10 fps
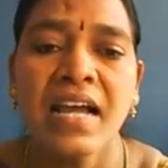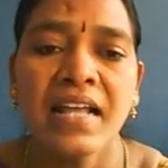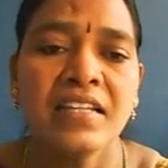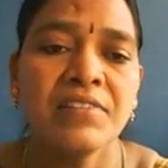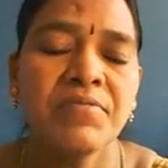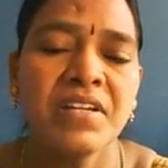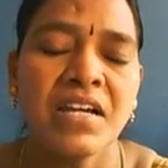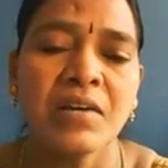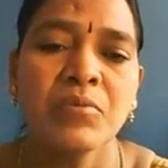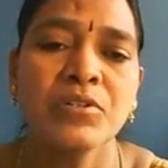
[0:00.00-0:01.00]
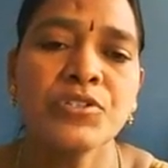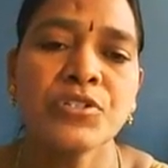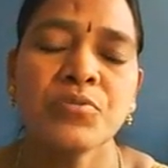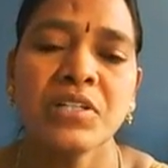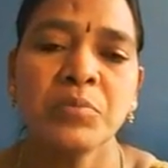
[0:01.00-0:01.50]
And then we have
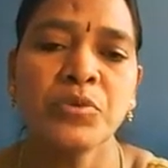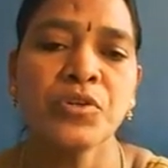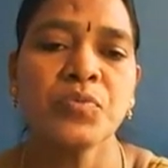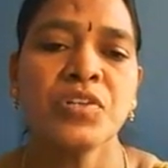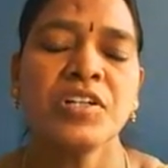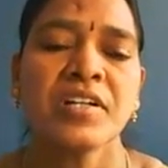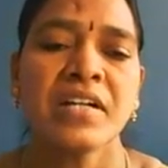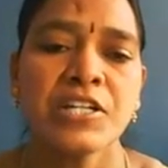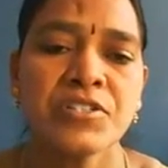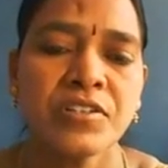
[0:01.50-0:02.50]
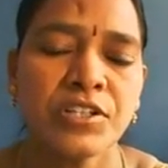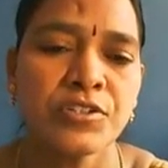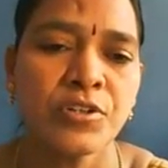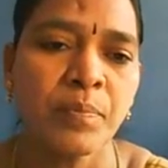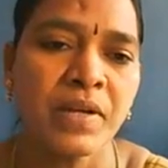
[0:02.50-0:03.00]
also one more word right on the top.